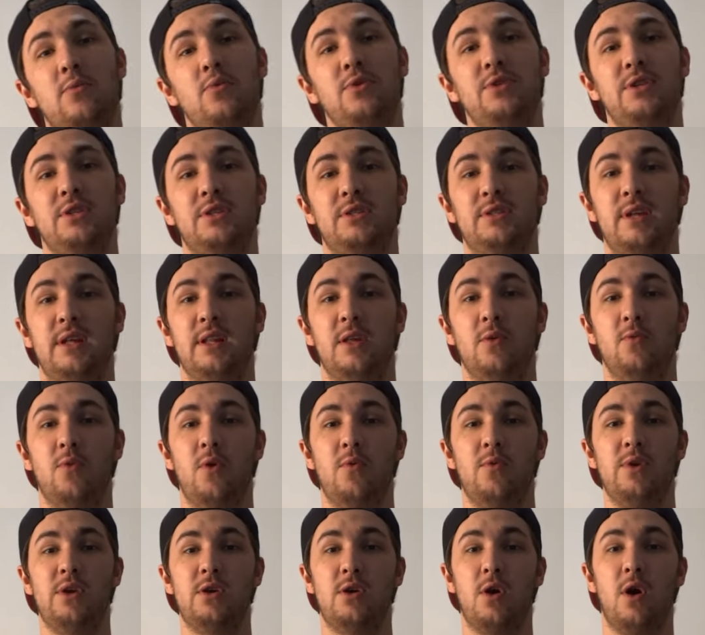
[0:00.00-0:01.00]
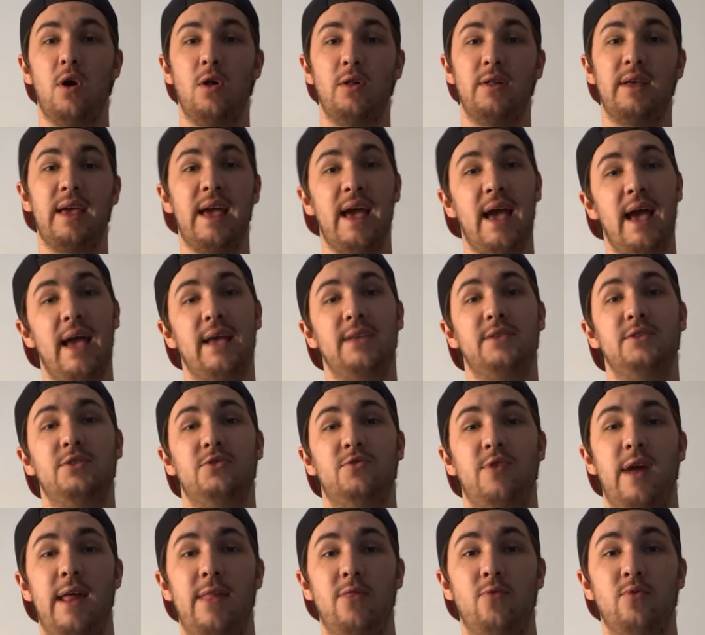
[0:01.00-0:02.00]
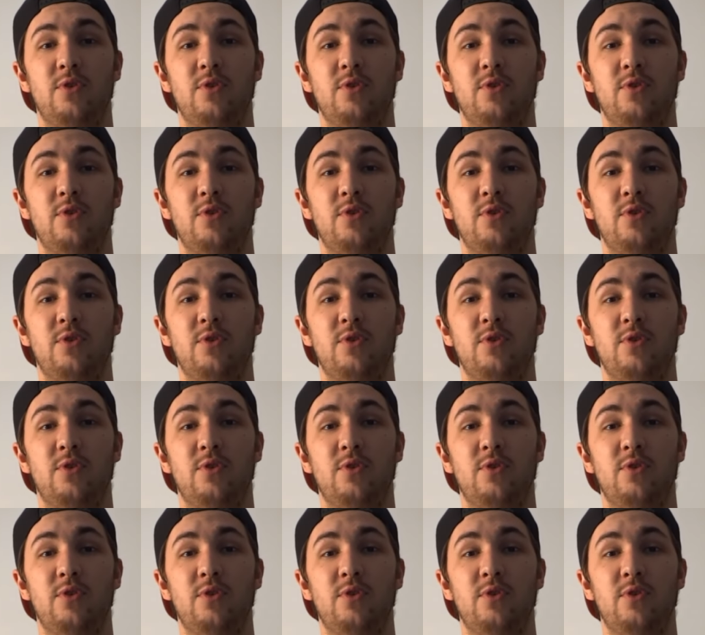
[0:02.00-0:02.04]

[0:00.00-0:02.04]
will distill at what we call cask strength,